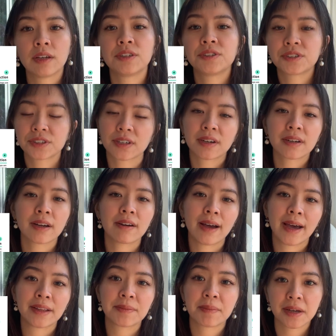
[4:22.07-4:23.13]
You start out
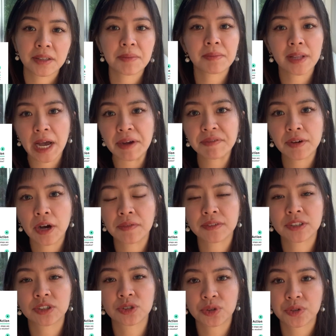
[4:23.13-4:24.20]
at the bottom left of
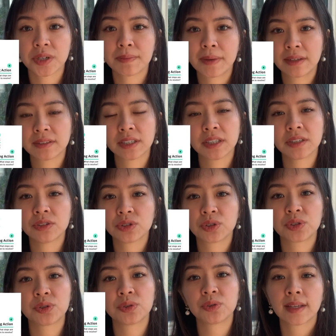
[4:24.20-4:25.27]
the story mountain
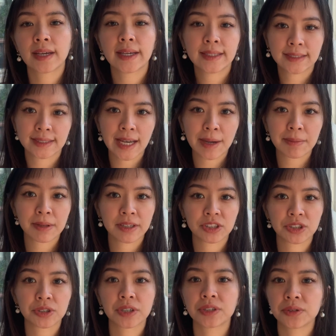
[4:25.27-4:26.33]
to
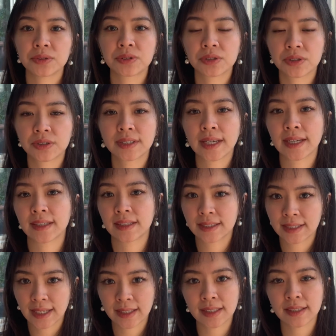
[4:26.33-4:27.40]
establish your users and the
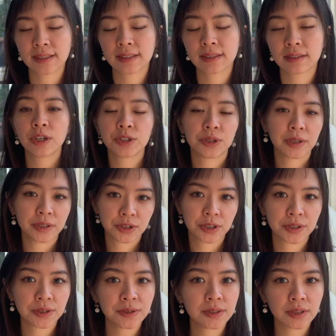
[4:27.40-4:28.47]
setting. You
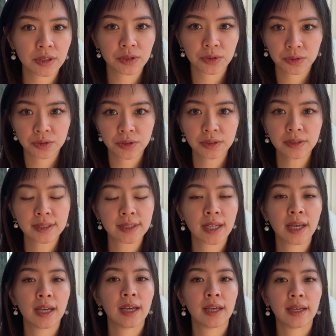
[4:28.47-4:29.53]
introduce the users
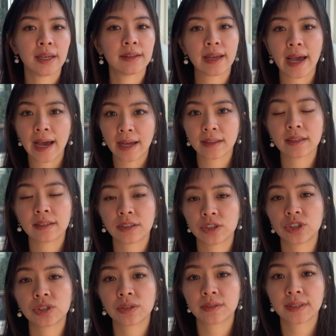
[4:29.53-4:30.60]
and add
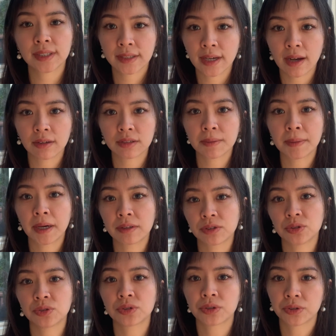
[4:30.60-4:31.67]
additional details about the
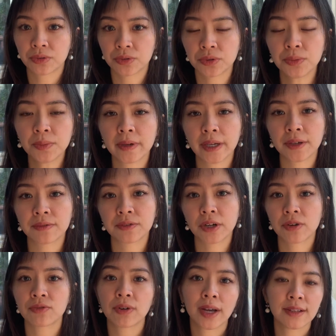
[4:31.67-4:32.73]
user group if
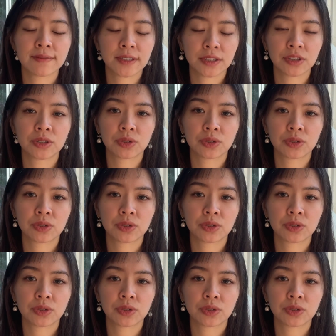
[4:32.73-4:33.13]
they're relevant